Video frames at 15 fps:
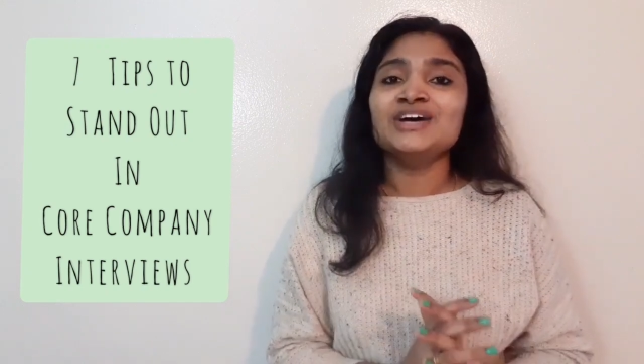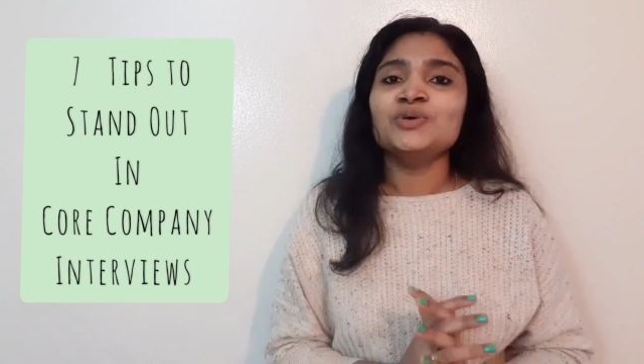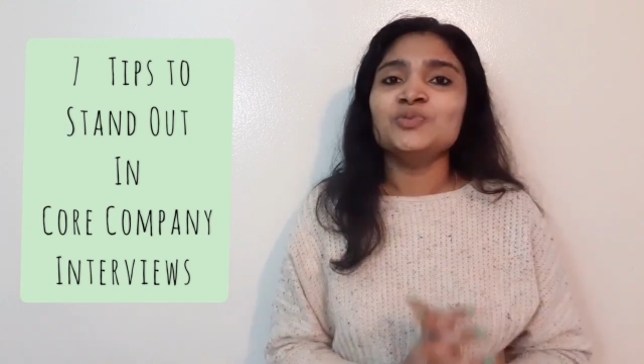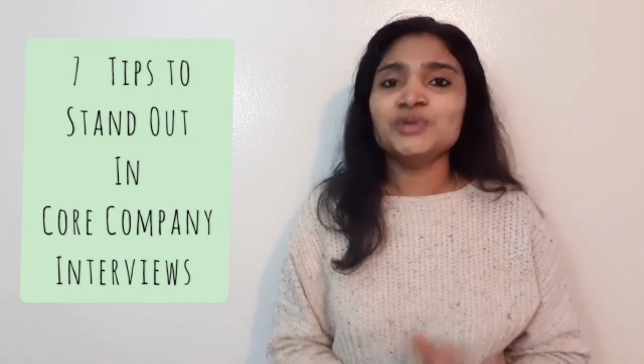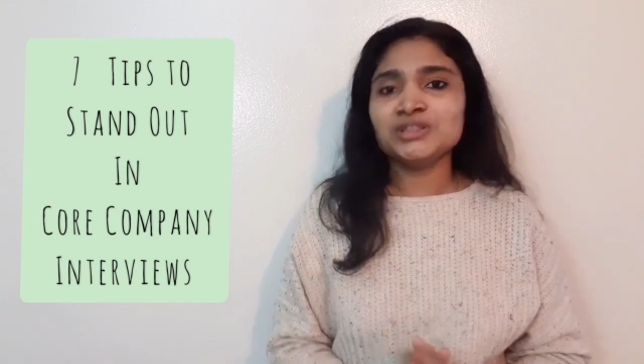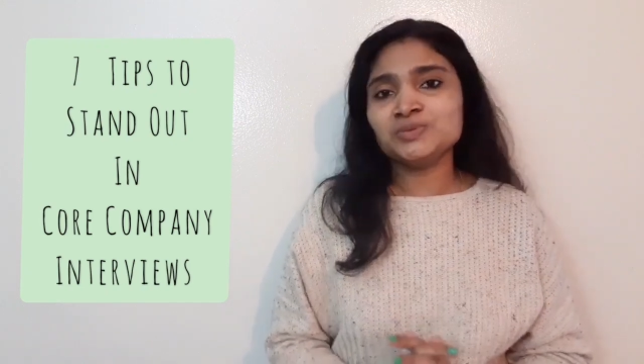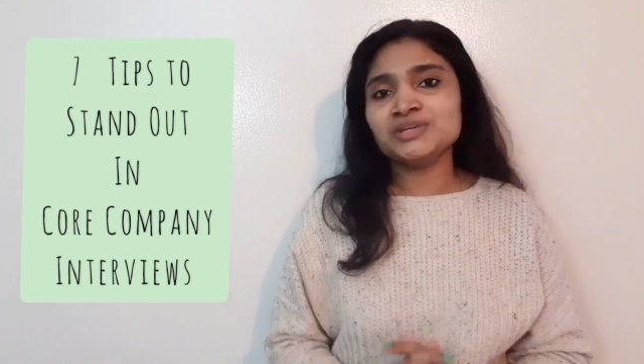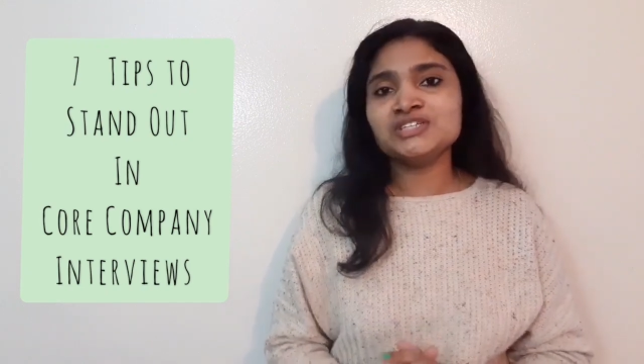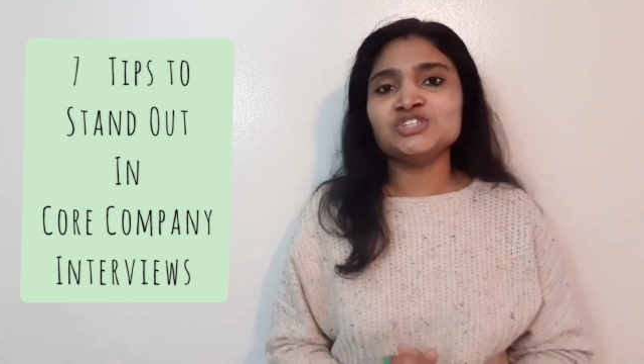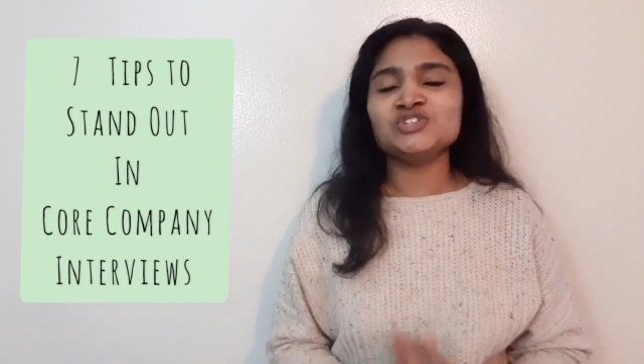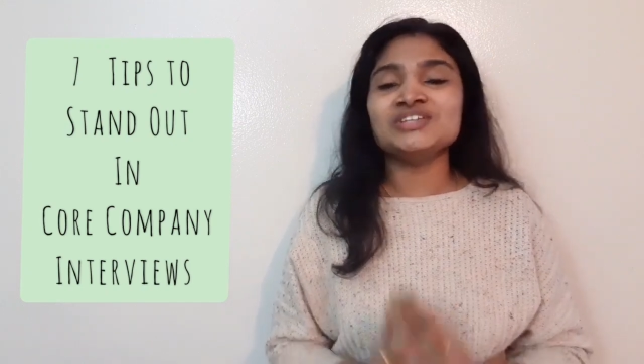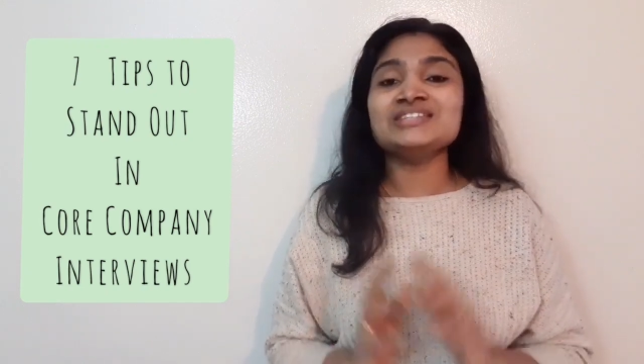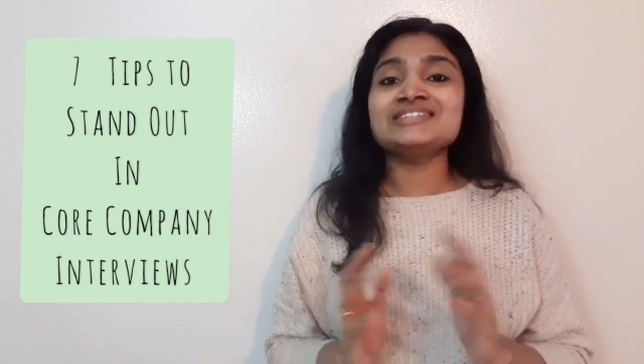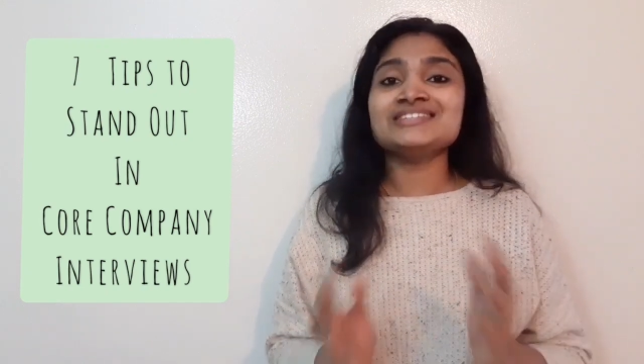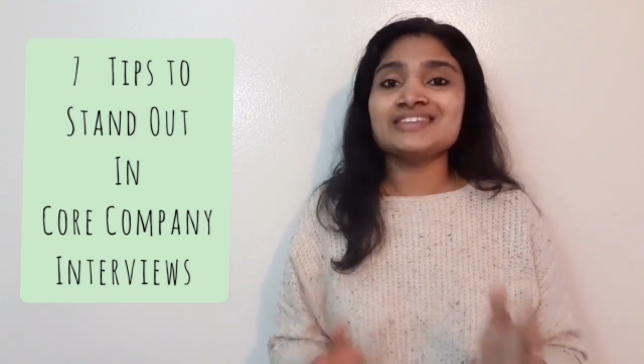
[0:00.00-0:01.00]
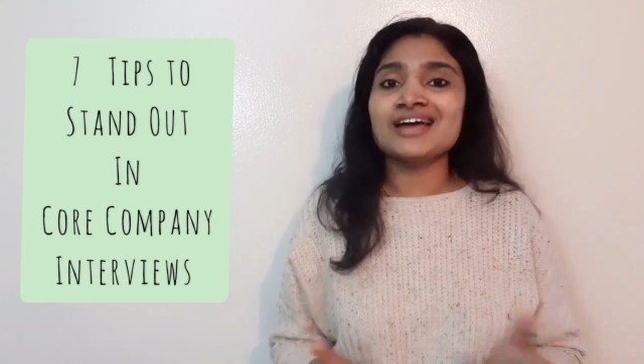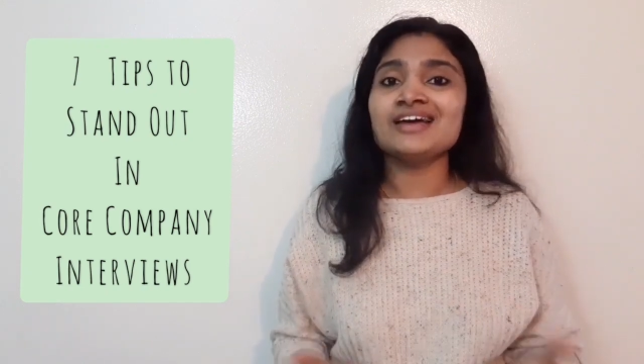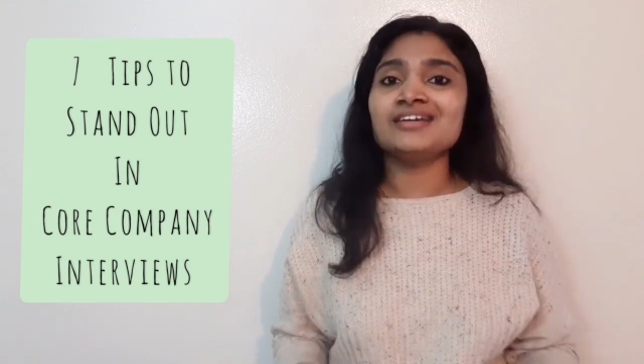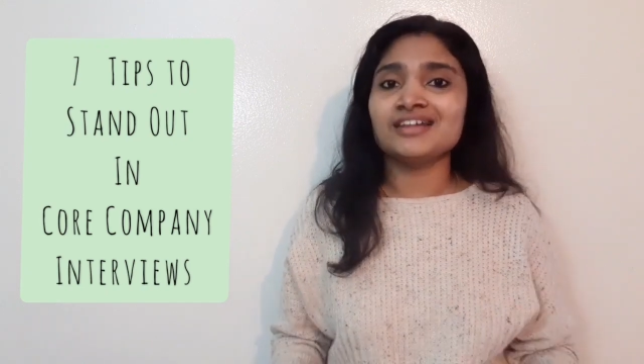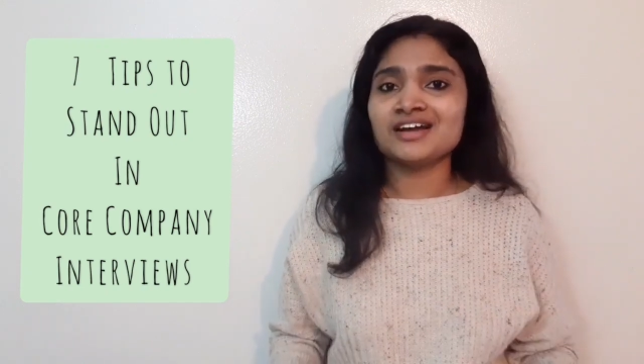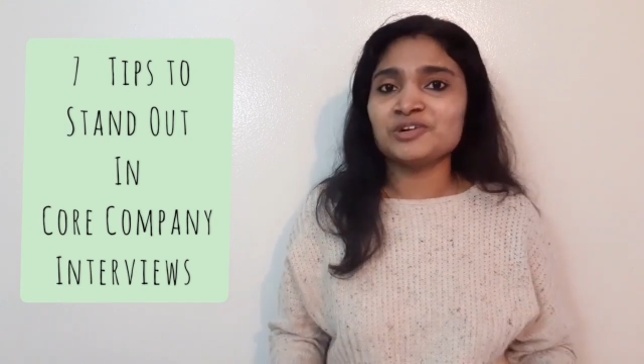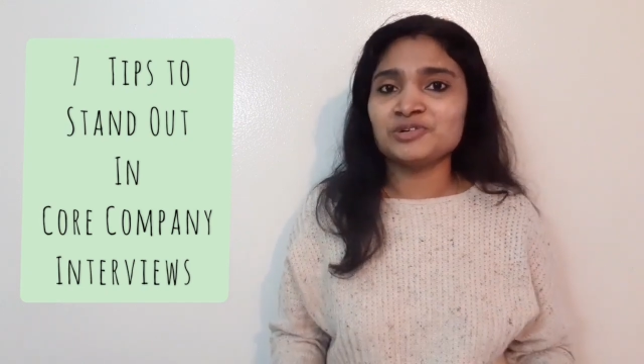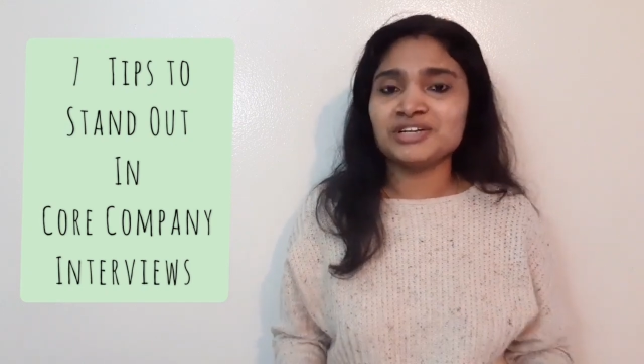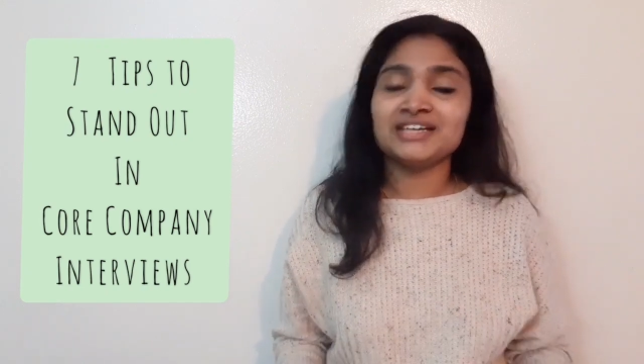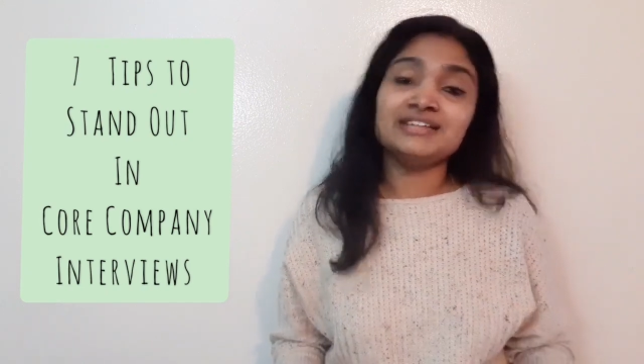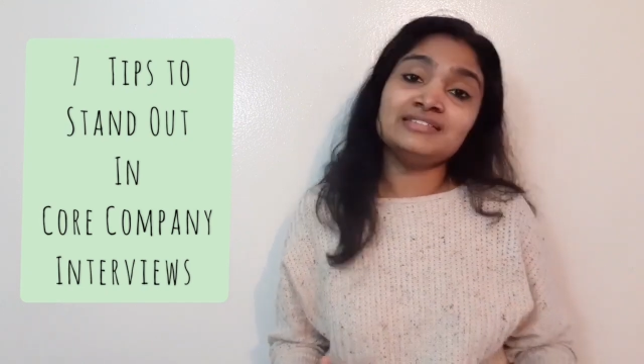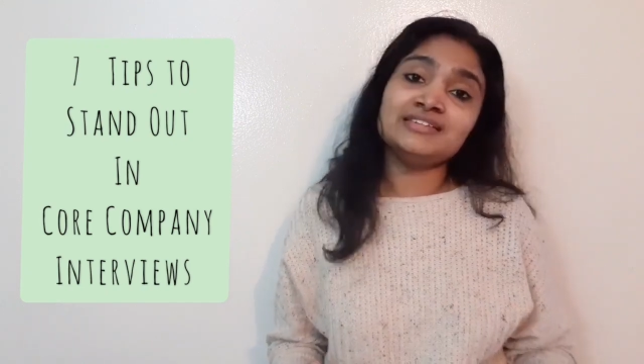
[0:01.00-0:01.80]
with which you can stand out in